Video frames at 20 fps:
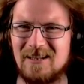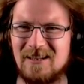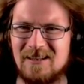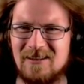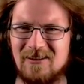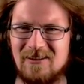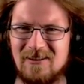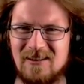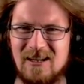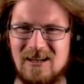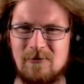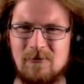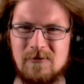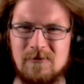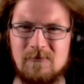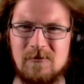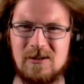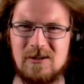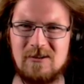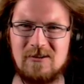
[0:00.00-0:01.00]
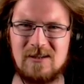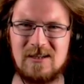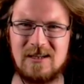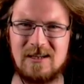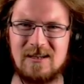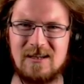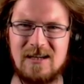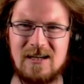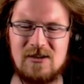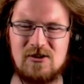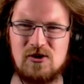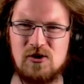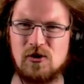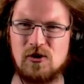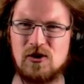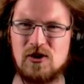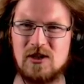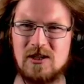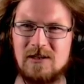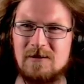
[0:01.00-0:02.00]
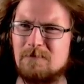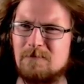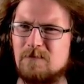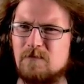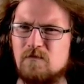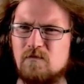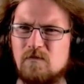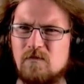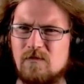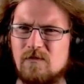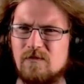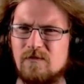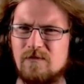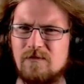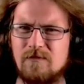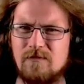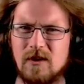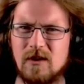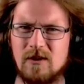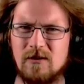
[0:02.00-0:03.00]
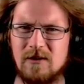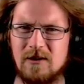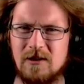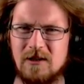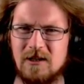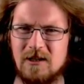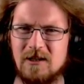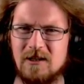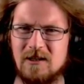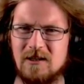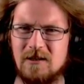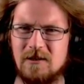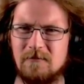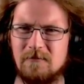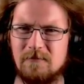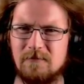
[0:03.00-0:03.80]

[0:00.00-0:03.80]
Not that one, which looks like it has chunks in it. Hey!